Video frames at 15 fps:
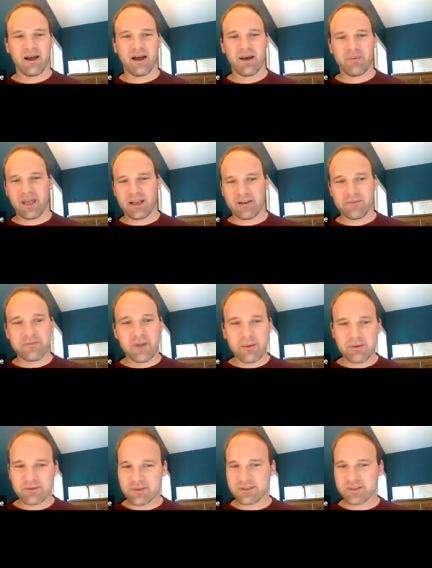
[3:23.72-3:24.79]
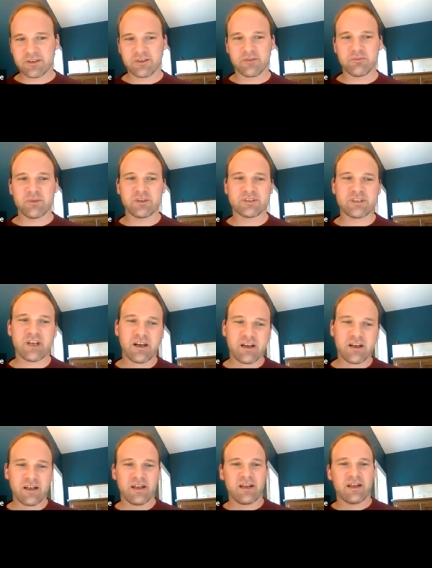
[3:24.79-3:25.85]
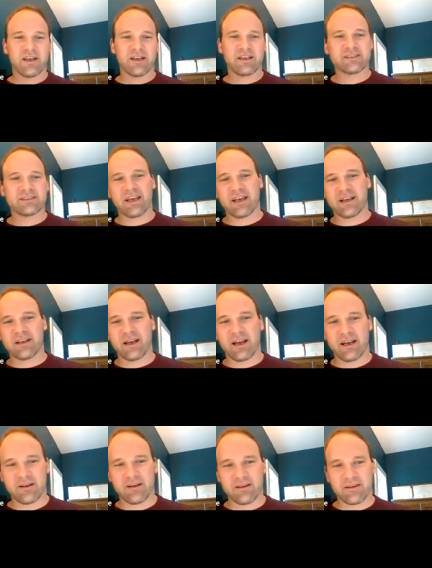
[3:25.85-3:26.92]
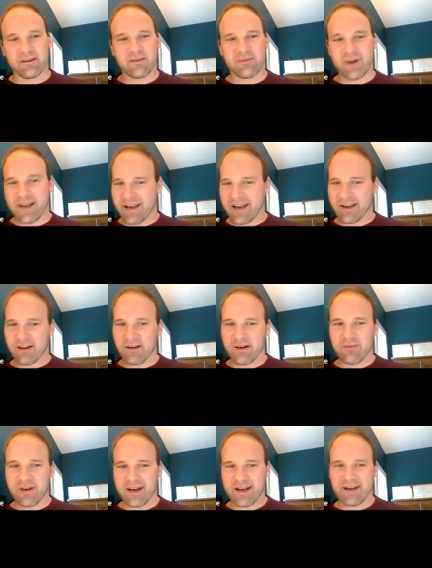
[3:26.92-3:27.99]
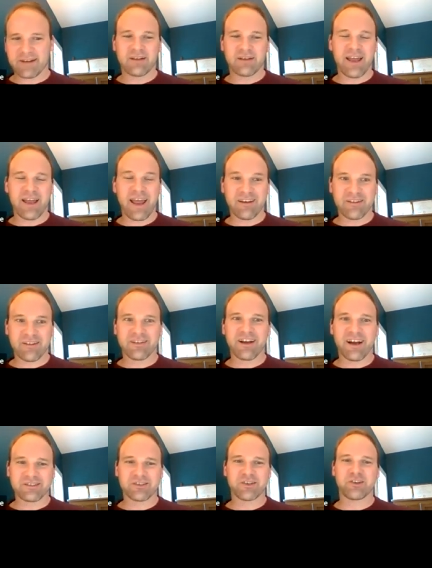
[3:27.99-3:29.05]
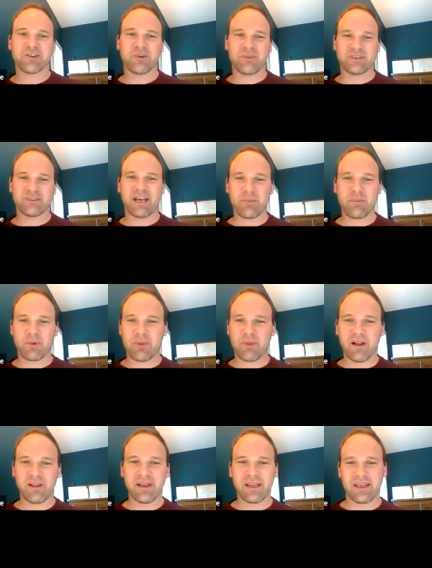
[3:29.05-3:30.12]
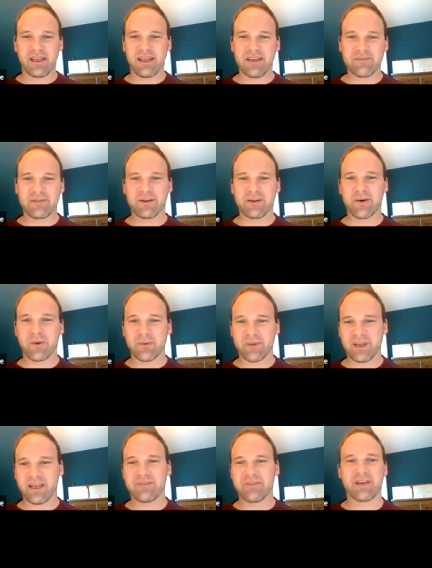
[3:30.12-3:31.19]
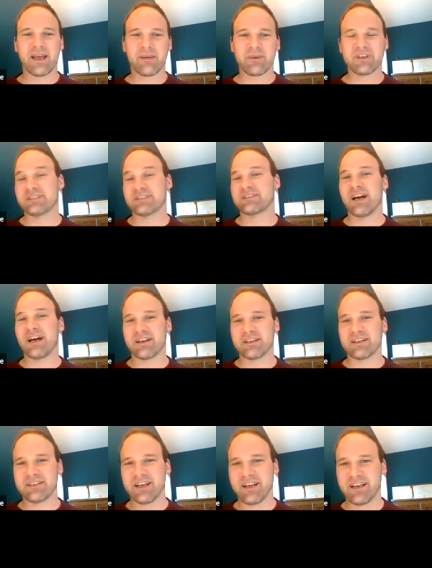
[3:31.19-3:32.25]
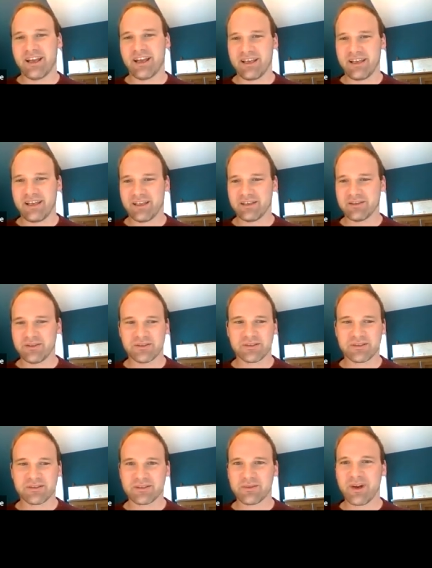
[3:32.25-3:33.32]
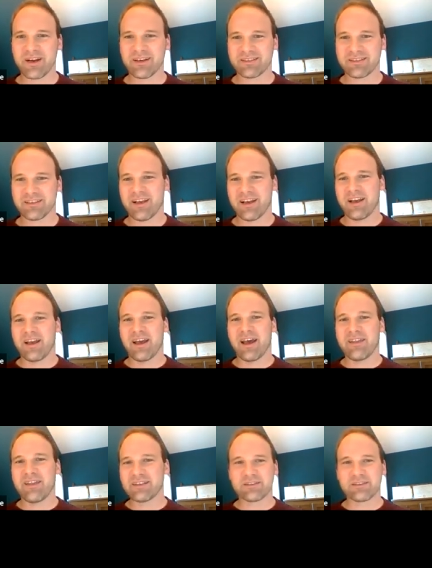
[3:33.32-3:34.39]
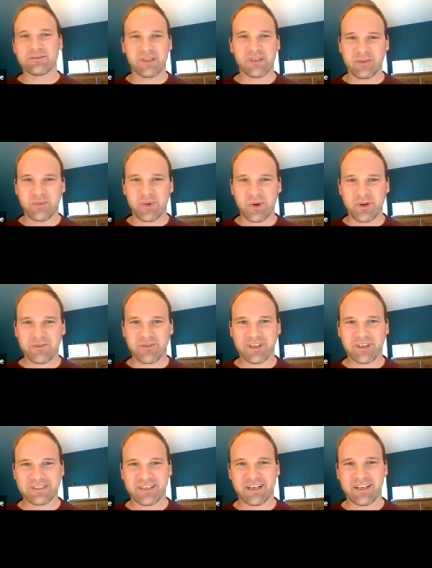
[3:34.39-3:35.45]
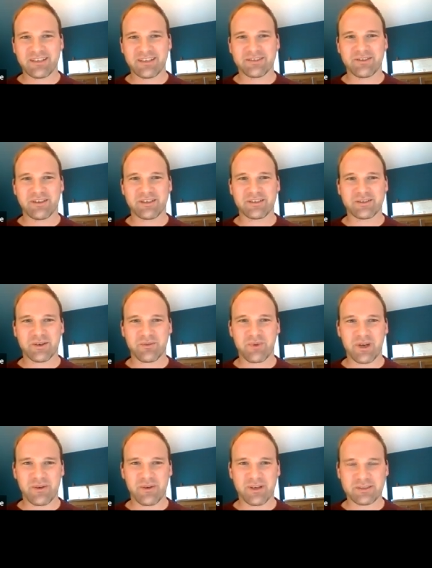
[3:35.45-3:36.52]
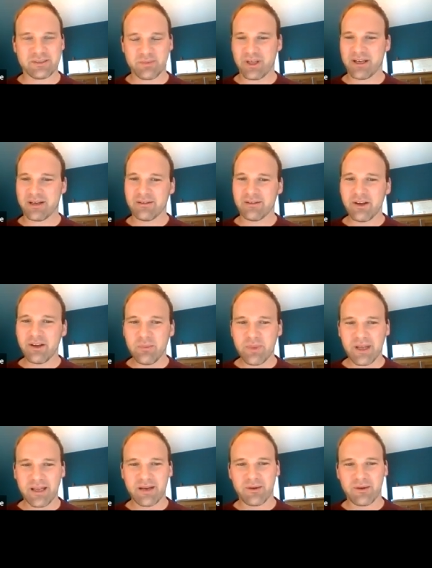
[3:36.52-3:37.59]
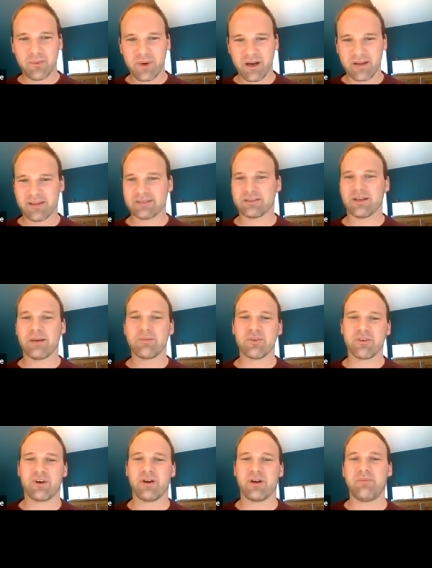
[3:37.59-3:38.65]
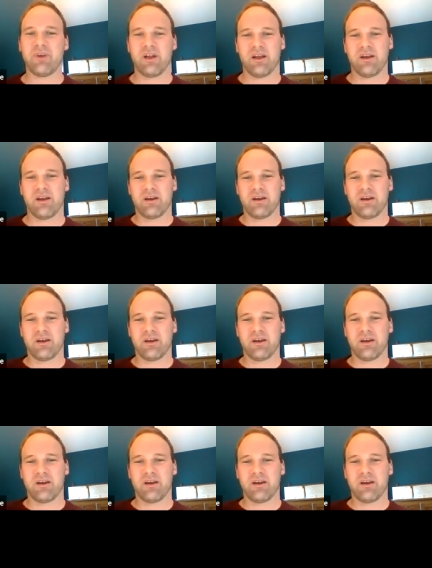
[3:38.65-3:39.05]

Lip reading: And a famous result of Mousson is that a right-angled Coxeter group is hyperbolic if and only if gamma does not contain any induced squares. And this is really important for us today. So I just sort of want to explain a little bit where this comes from.